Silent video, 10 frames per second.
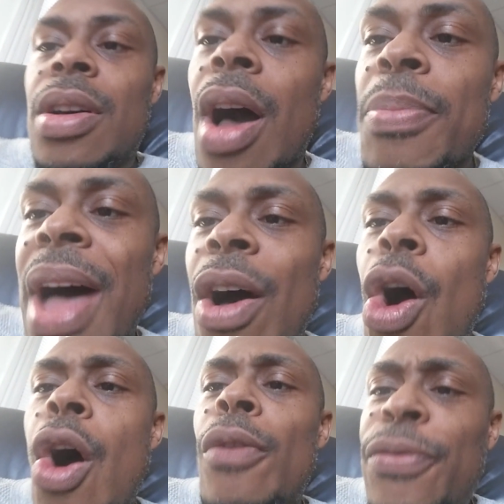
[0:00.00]
I'm not
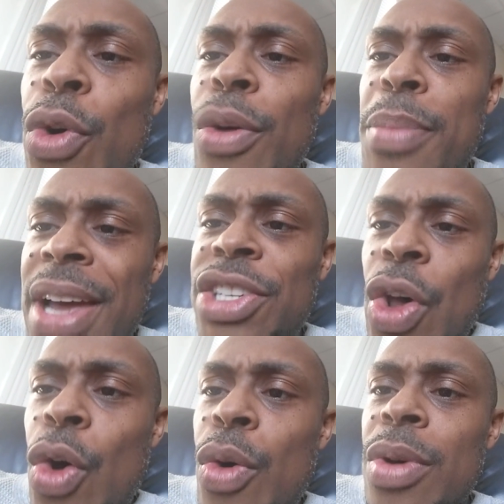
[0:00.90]
all for a
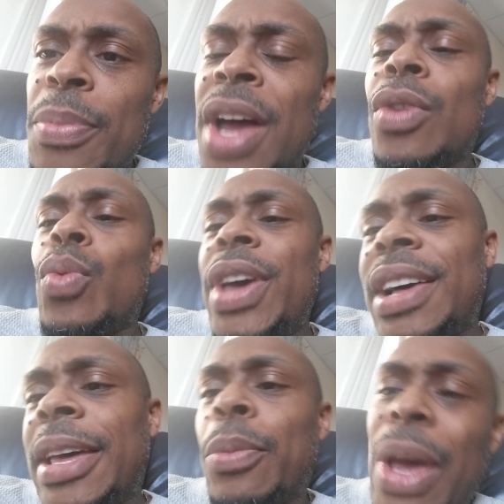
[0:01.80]
MGTOW. I'm not a
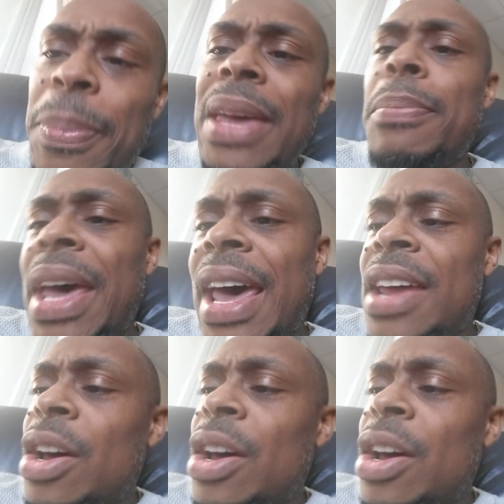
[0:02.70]
weepy man.